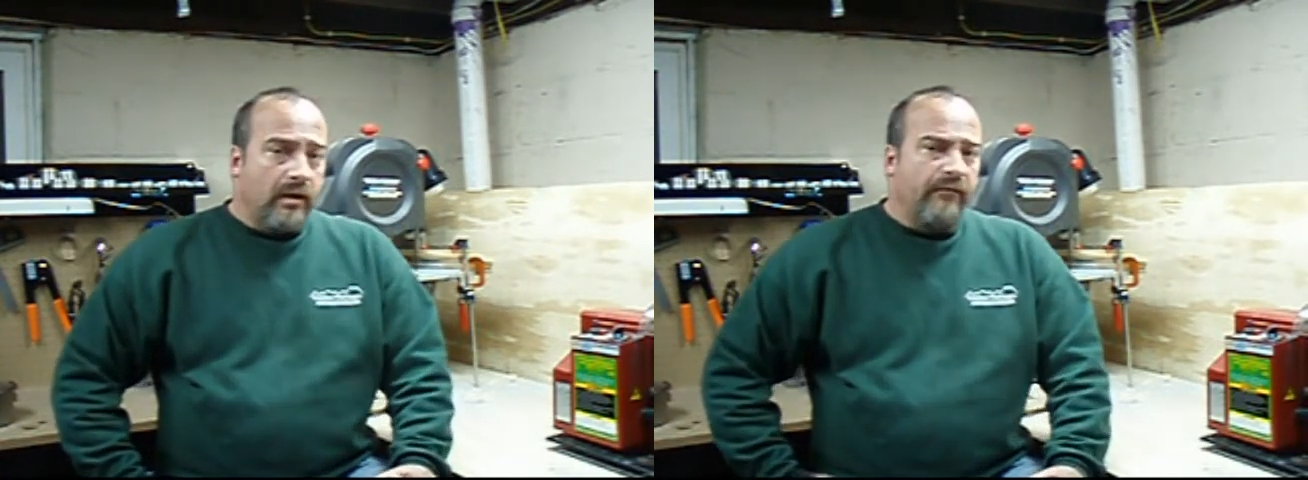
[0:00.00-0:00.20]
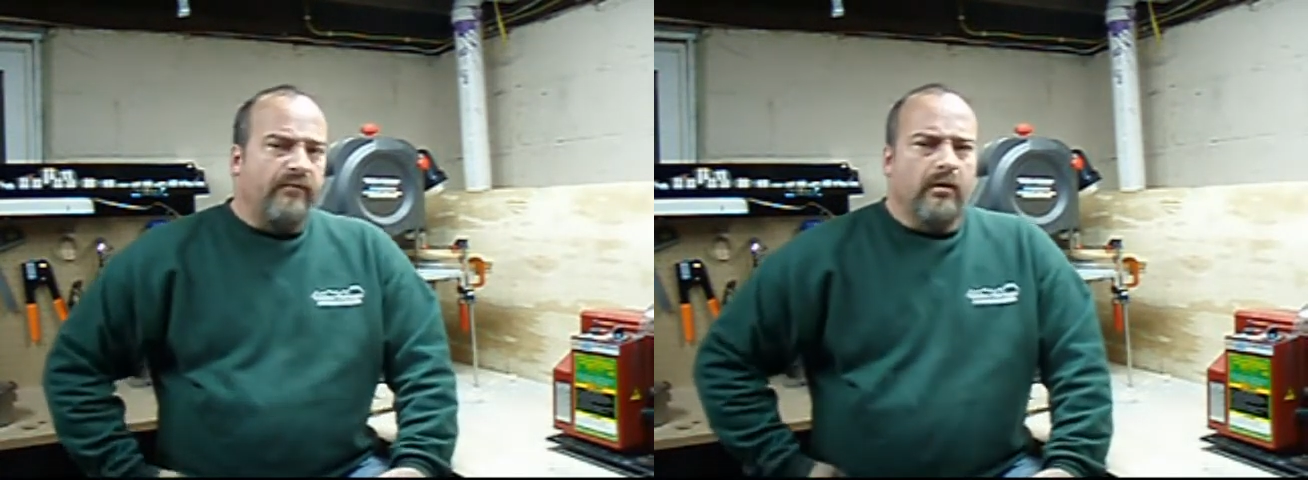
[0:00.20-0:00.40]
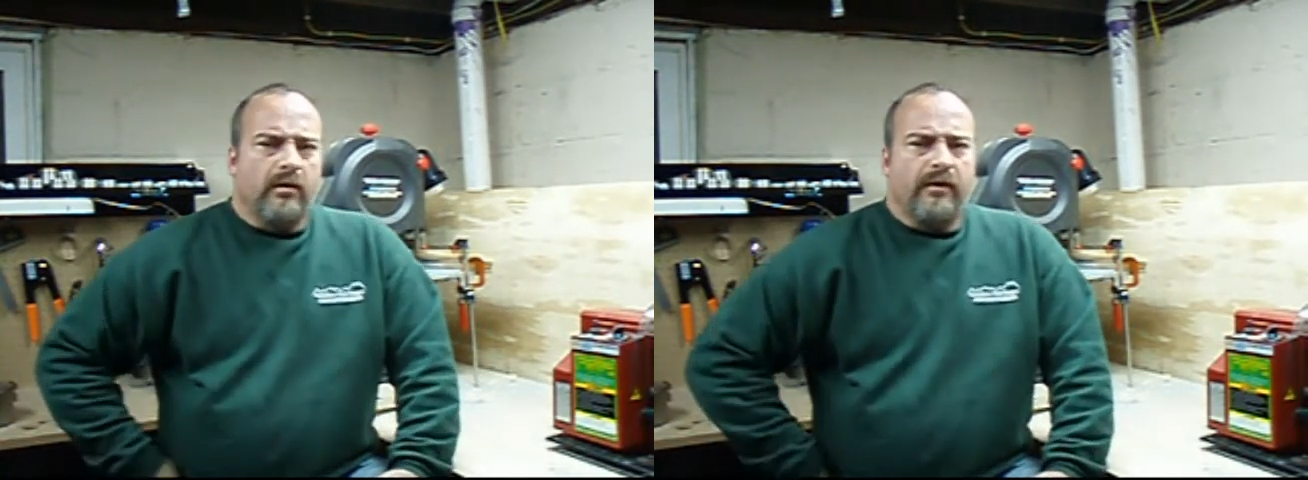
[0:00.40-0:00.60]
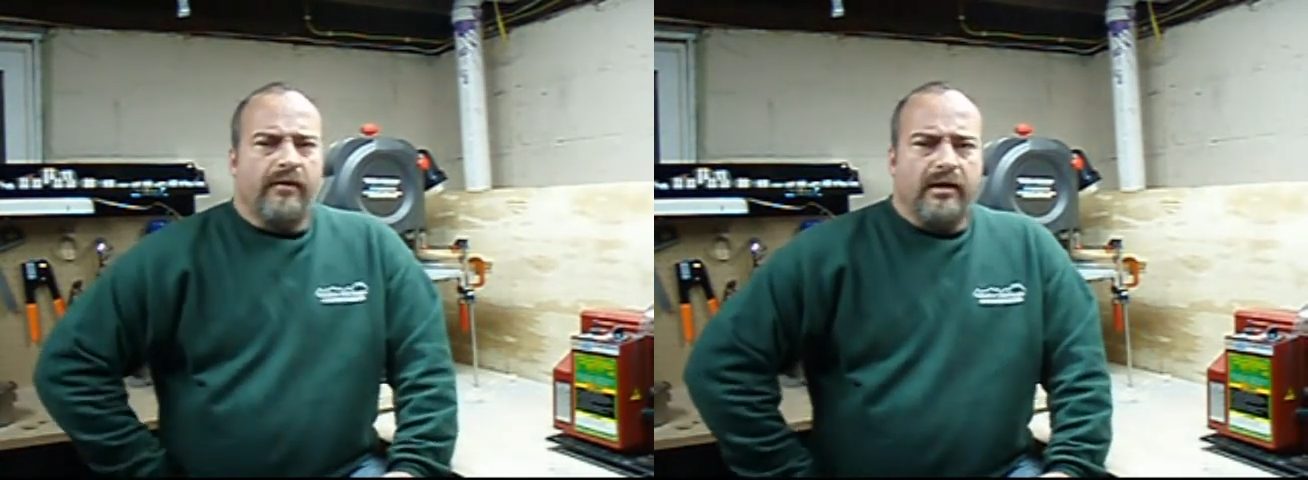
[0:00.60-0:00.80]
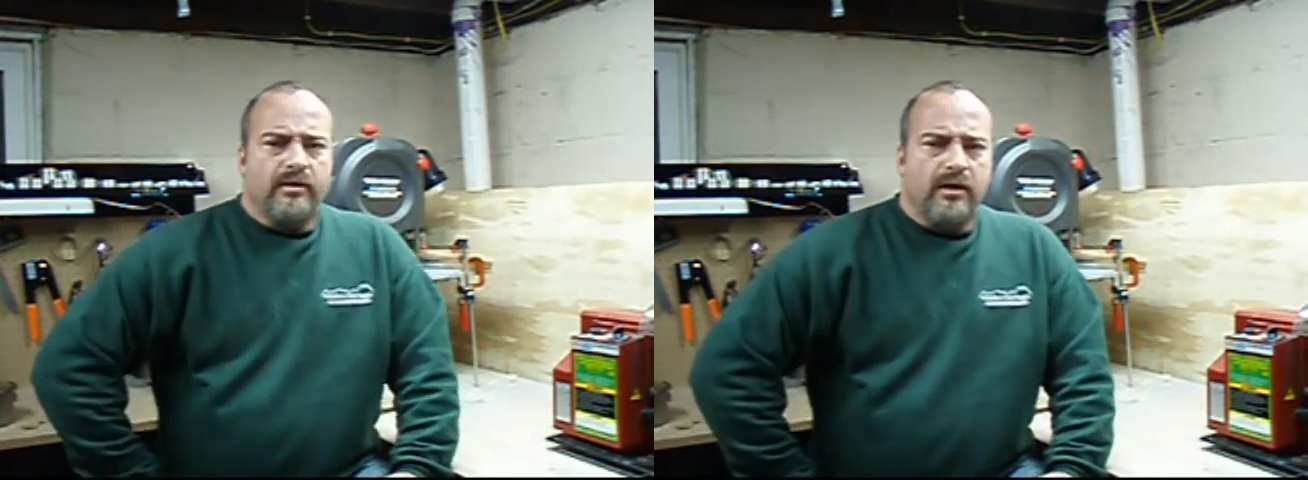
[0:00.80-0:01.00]
a few other
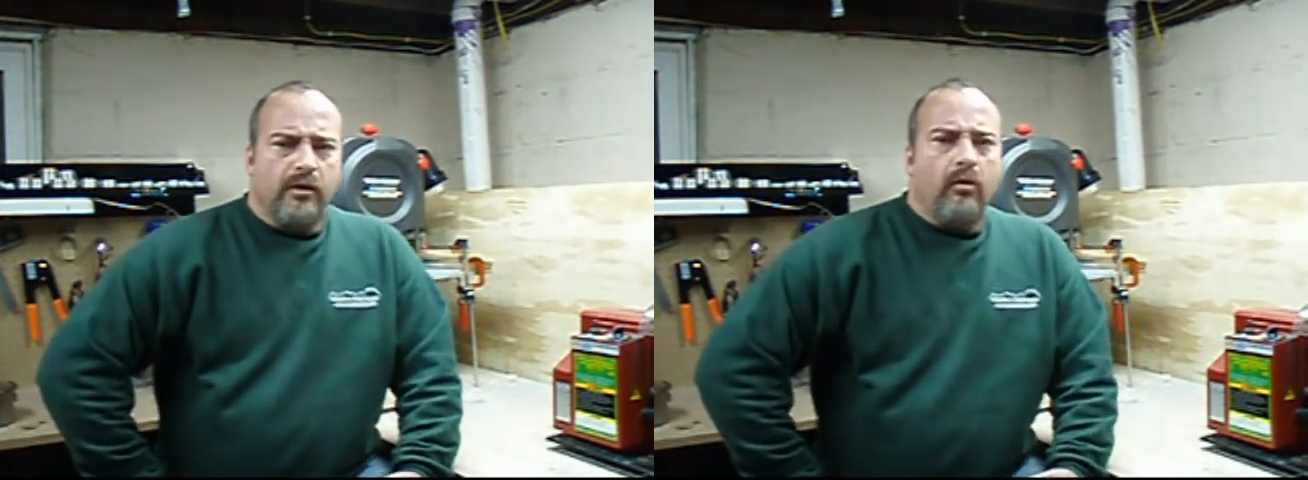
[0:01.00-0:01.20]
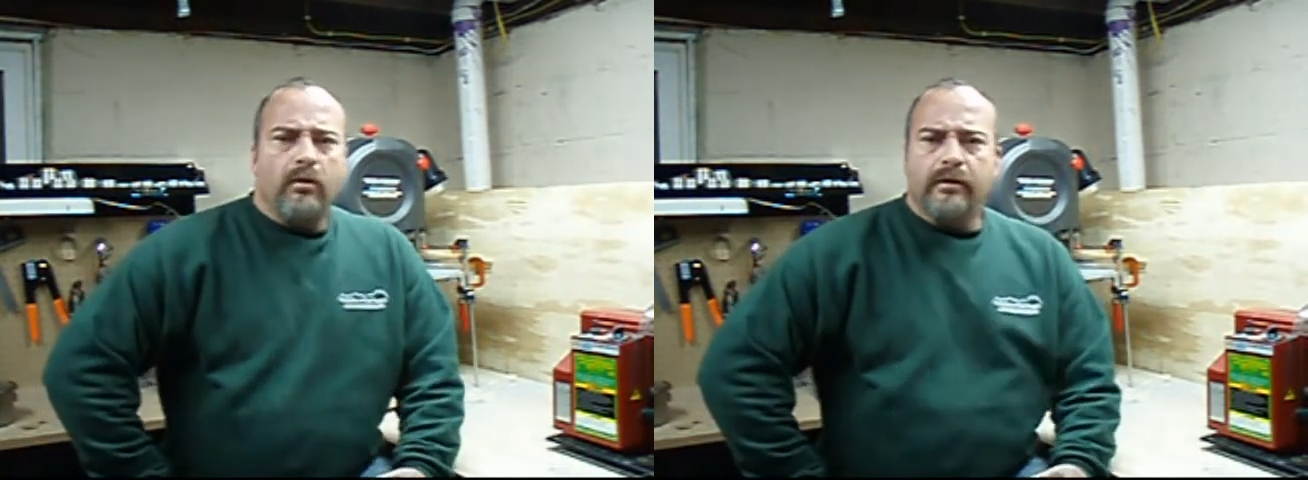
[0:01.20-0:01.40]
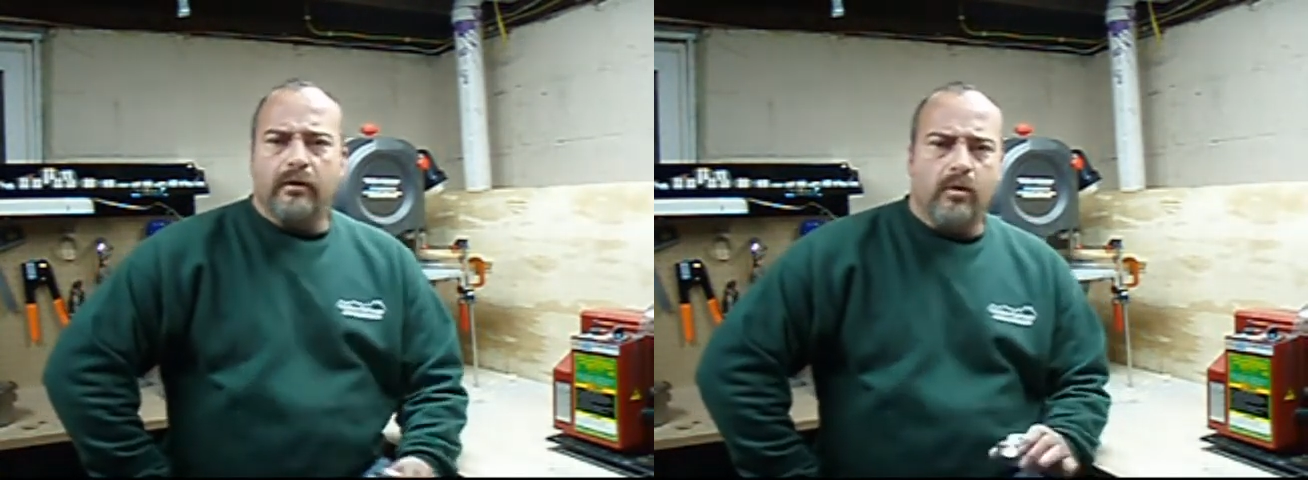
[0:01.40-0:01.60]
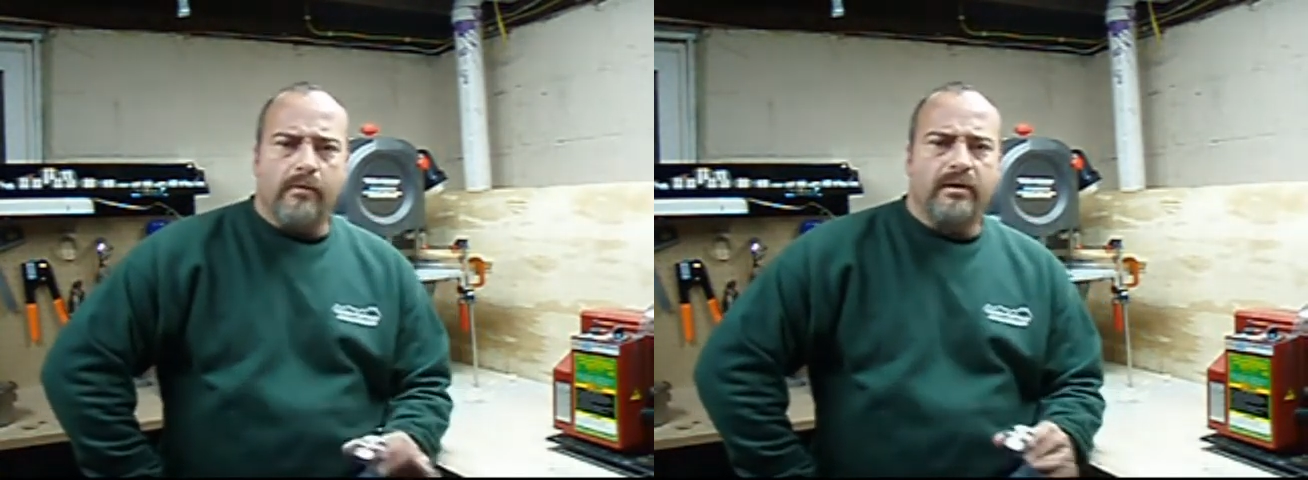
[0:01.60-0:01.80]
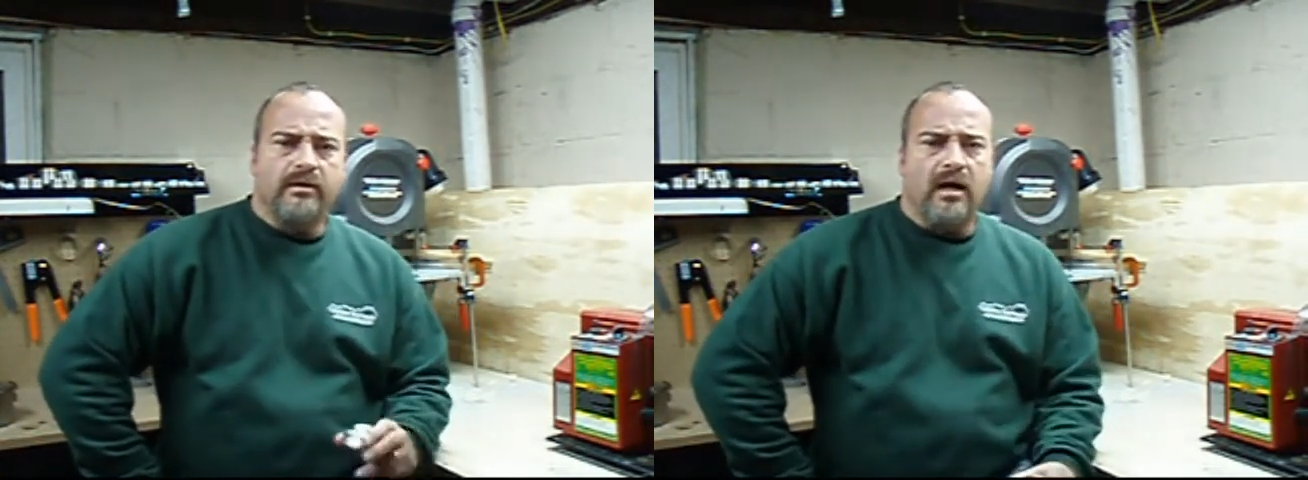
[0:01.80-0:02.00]
things, and all their
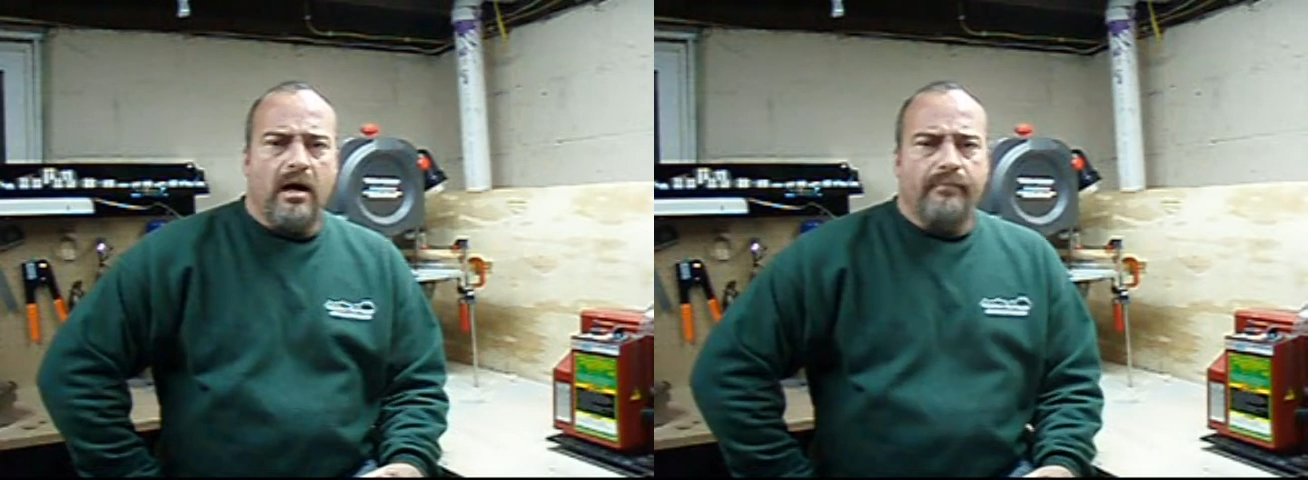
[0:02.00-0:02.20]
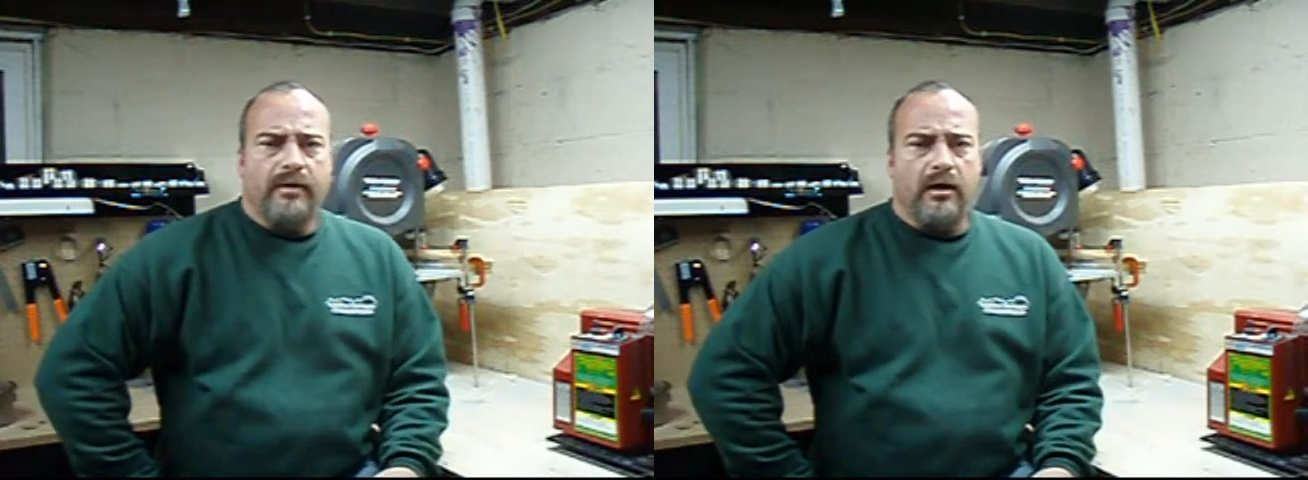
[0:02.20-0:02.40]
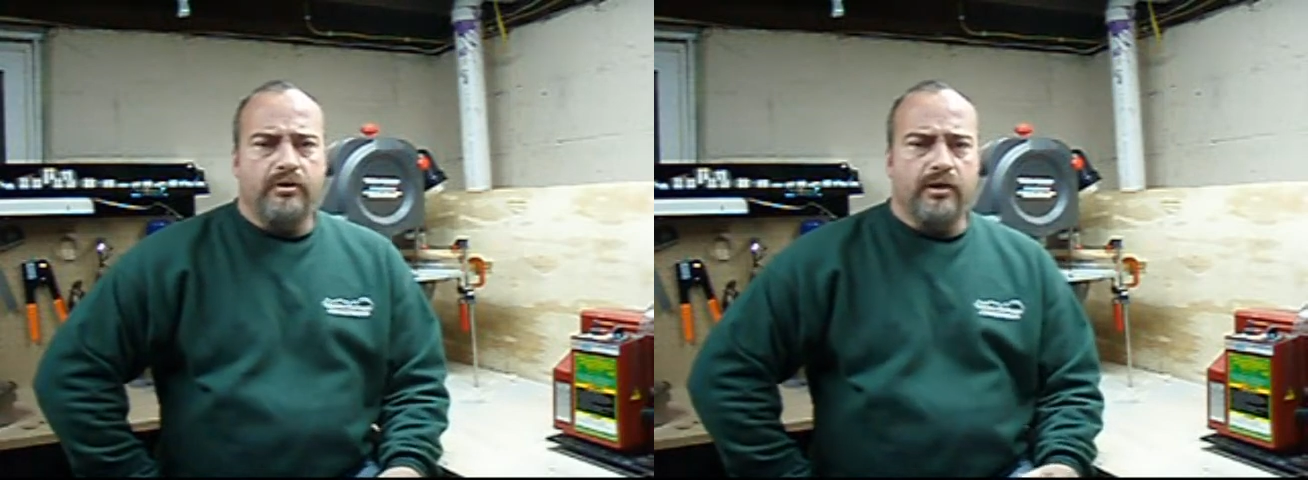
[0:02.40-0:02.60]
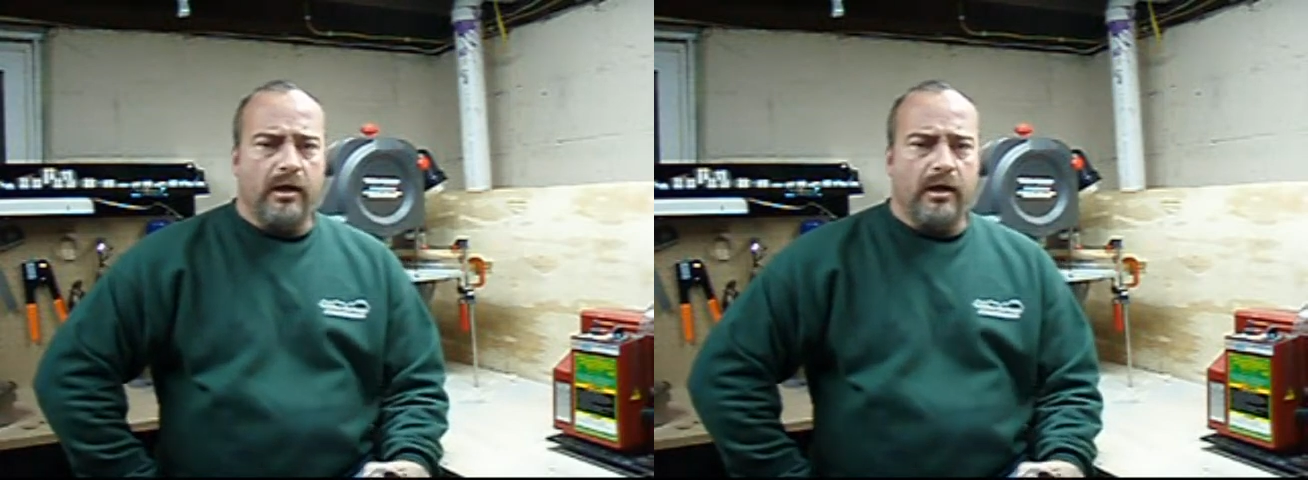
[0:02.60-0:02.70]
equipment is top-notch,